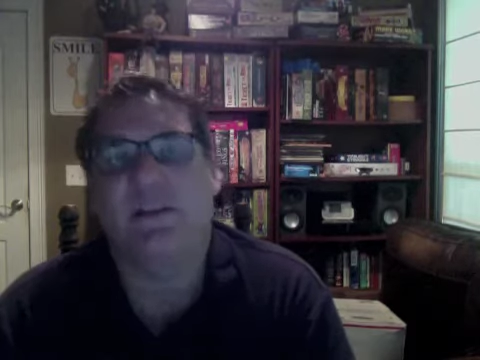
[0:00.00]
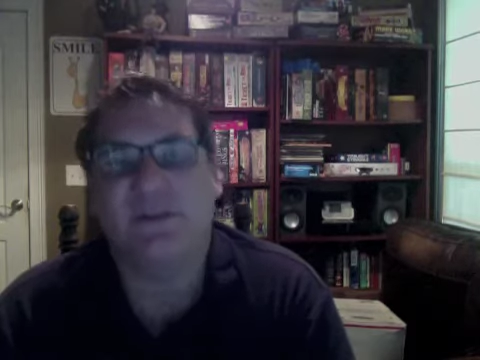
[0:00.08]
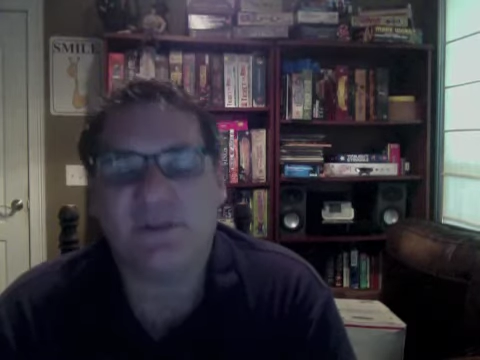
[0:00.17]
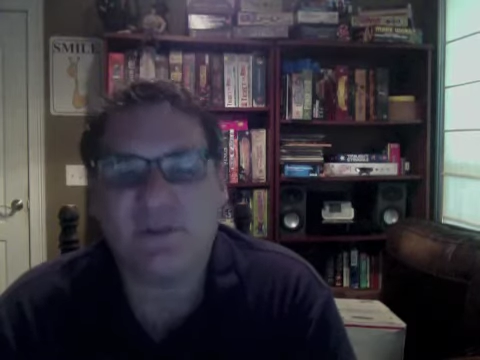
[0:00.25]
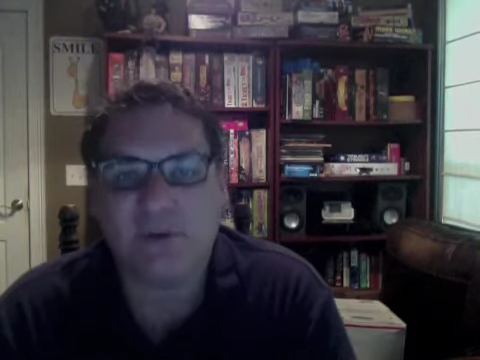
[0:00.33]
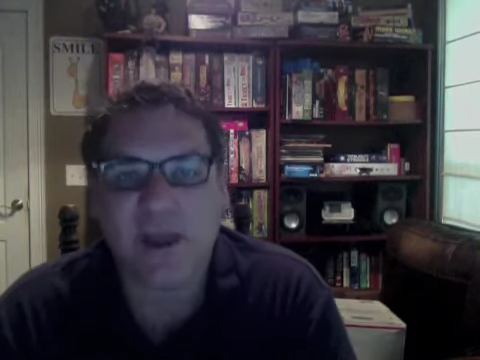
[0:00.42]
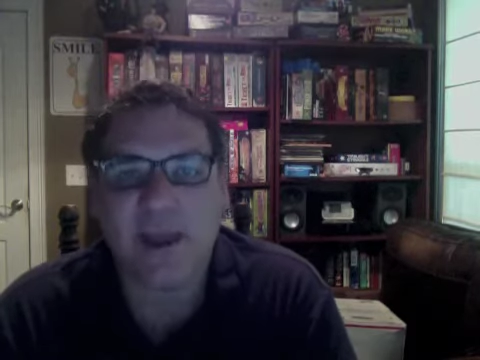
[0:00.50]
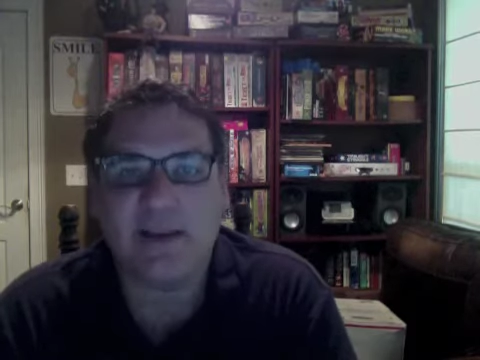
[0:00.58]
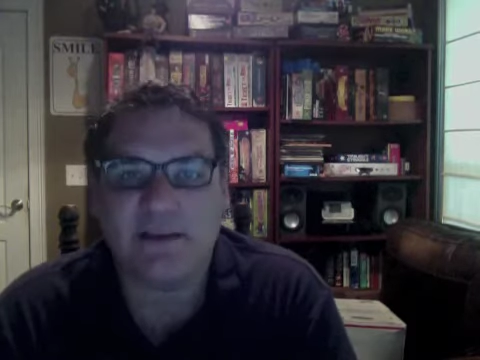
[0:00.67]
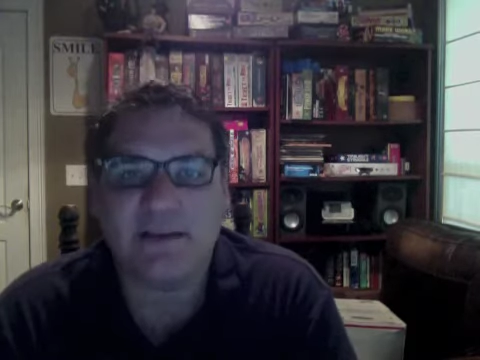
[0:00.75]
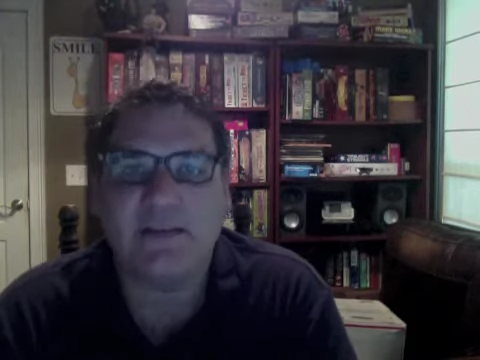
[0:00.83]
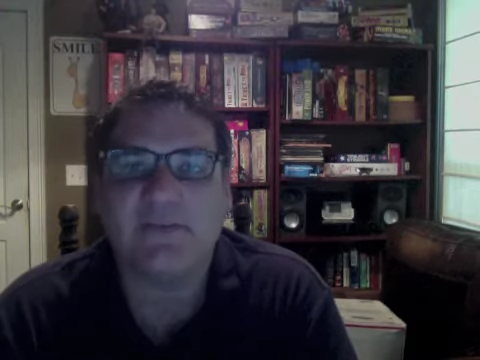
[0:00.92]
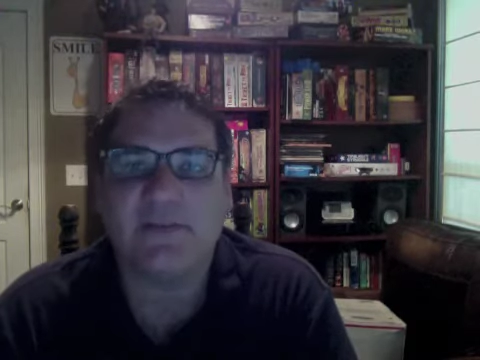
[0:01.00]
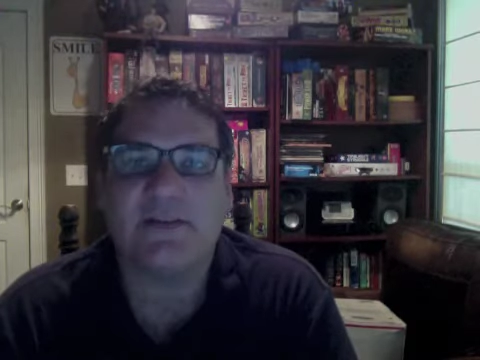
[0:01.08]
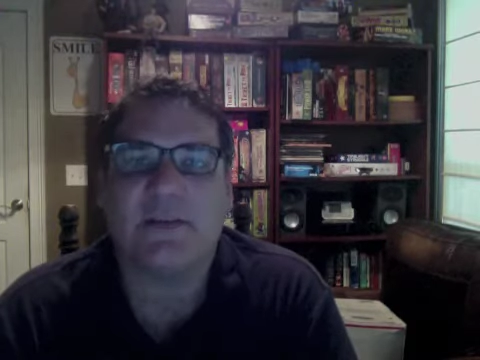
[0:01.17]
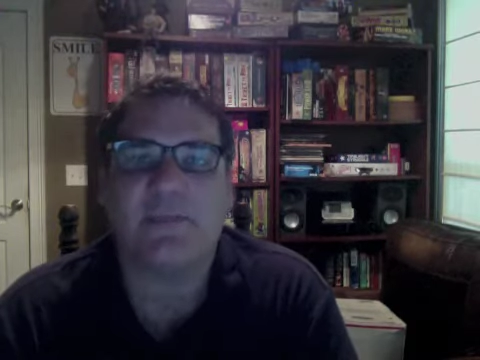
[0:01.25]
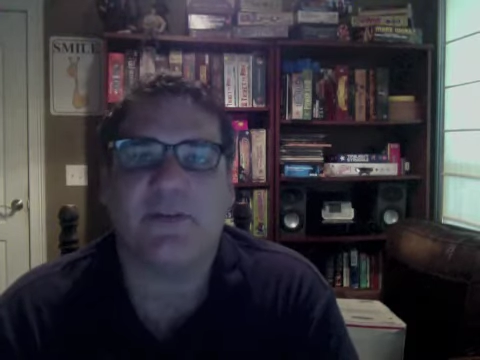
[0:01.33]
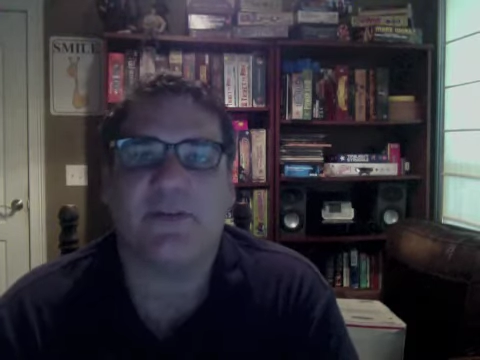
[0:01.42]
So try it and see if it's
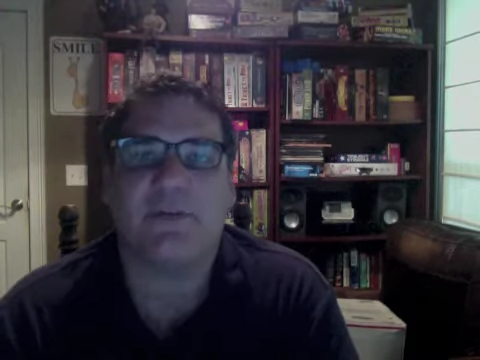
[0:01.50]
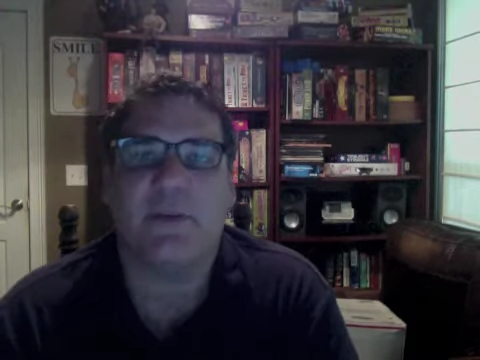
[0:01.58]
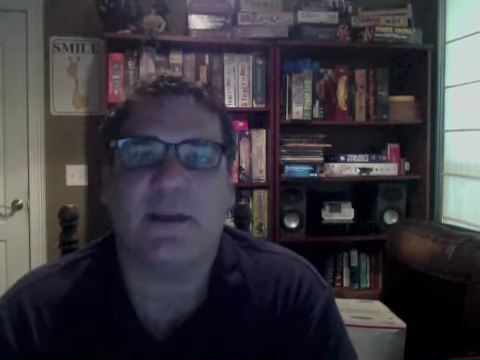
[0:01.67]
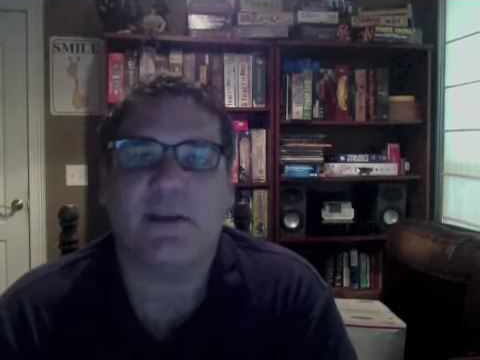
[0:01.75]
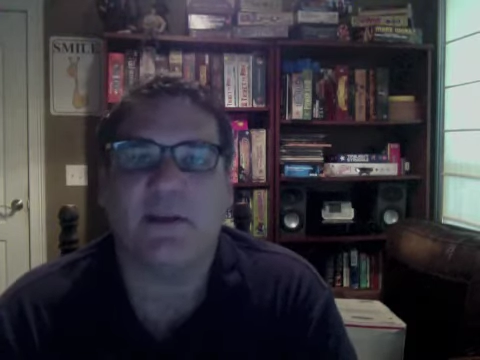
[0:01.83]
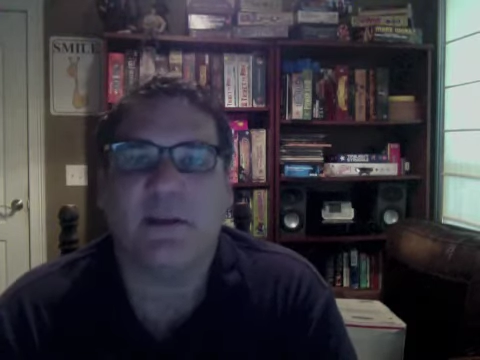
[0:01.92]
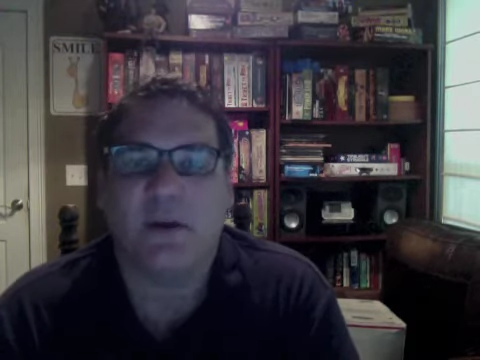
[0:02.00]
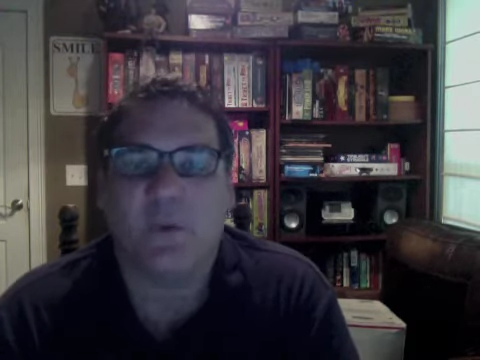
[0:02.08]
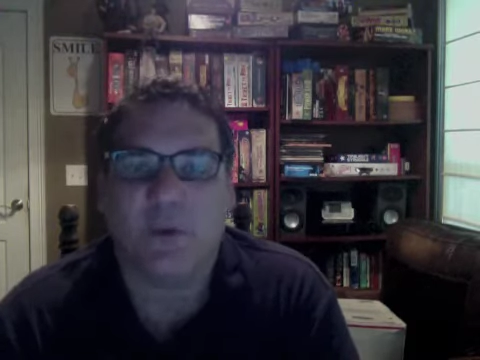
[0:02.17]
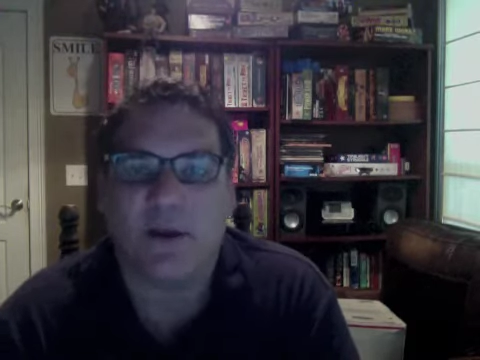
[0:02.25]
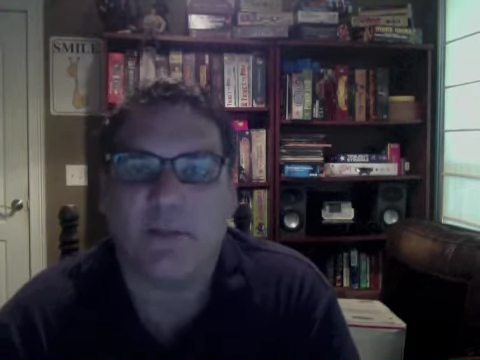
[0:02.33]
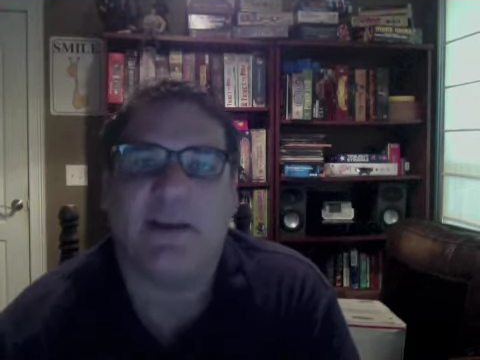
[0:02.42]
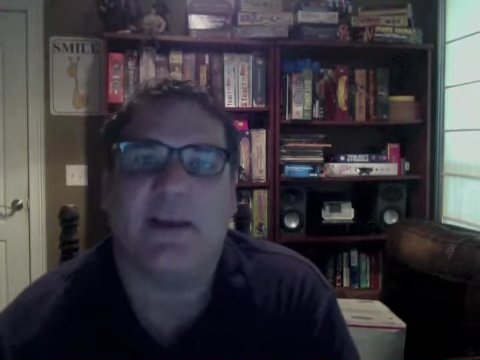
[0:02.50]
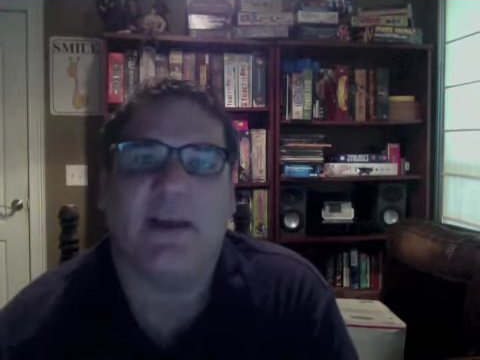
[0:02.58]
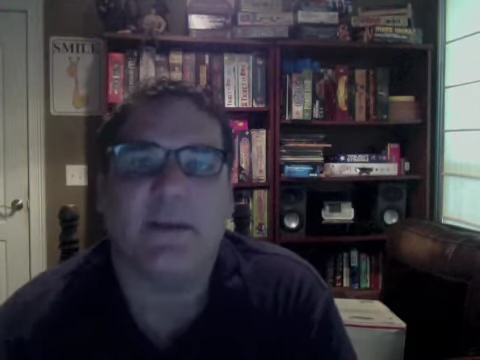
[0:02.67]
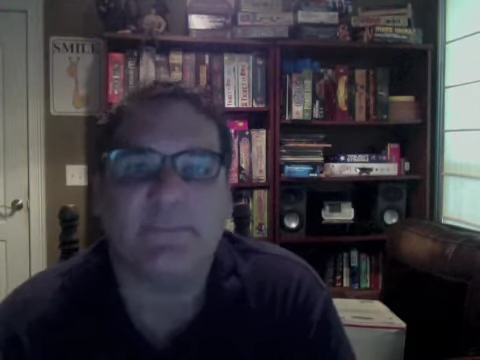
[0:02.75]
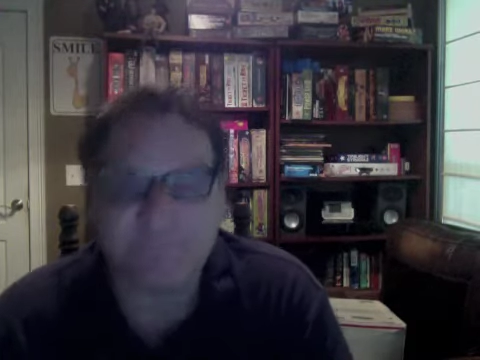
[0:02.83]
something you might want to pick up.